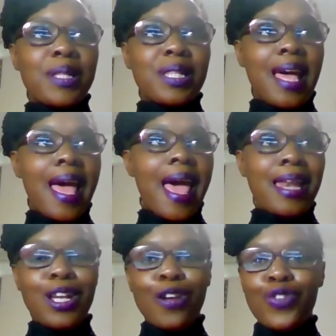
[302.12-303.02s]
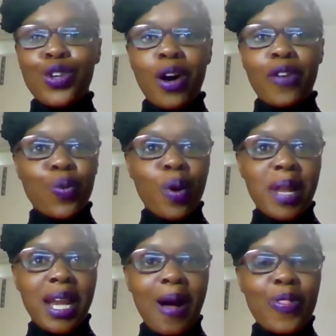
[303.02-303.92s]
happened to any of you other
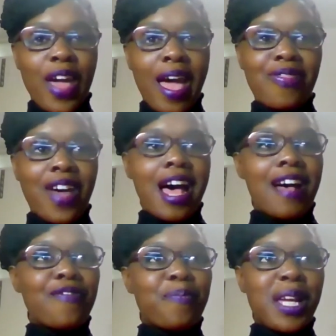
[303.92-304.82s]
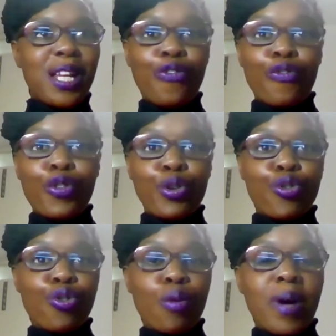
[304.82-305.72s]
women out there that have been through
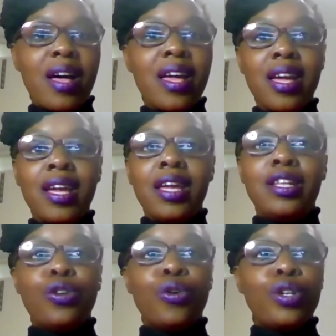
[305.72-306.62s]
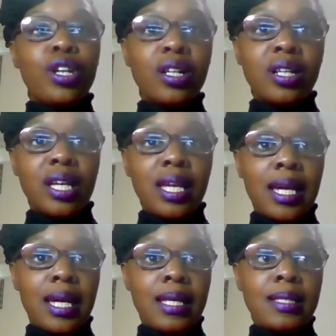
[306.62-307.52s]
trauma in your younger
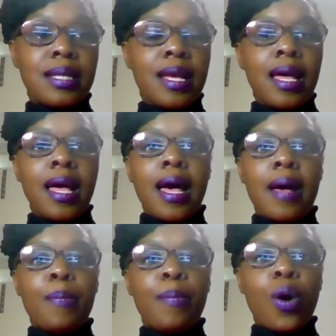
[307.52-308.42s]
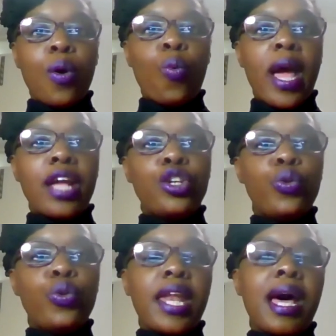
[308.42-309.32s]
years, where
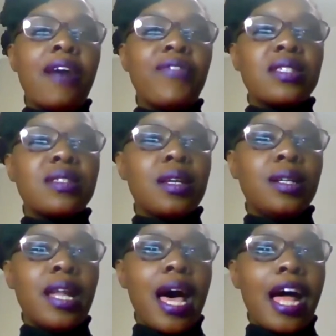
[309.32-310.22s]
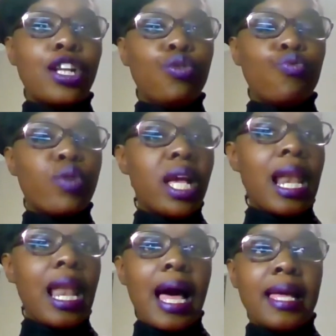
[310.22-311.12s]
you then have a son and you
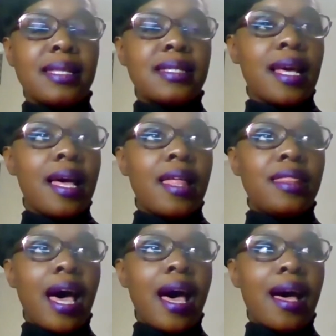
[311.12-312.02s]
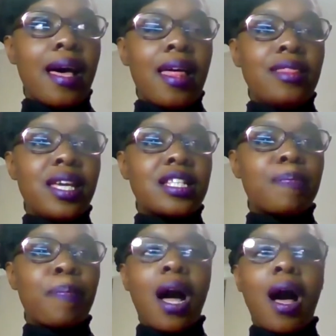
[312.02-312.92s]
realize that
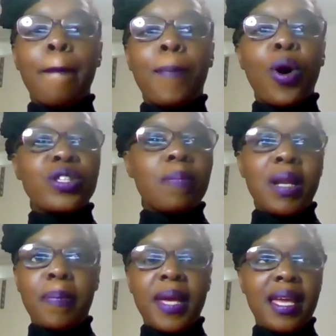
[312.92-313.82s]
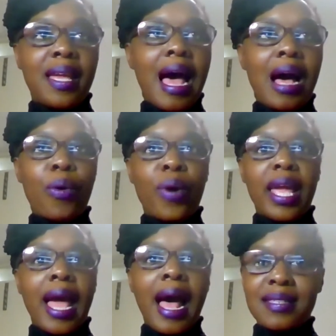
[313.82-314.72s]
this can't possibly be how
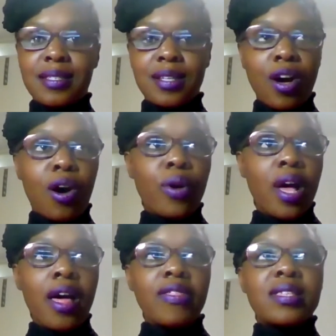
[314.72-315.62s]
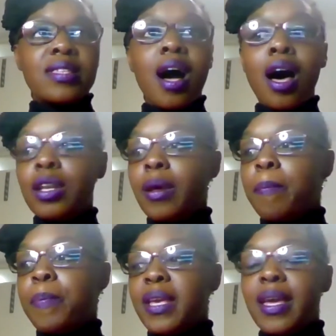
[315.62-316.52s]
it has to go. This can't
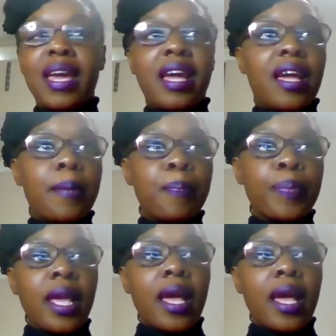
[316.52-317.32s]
be it.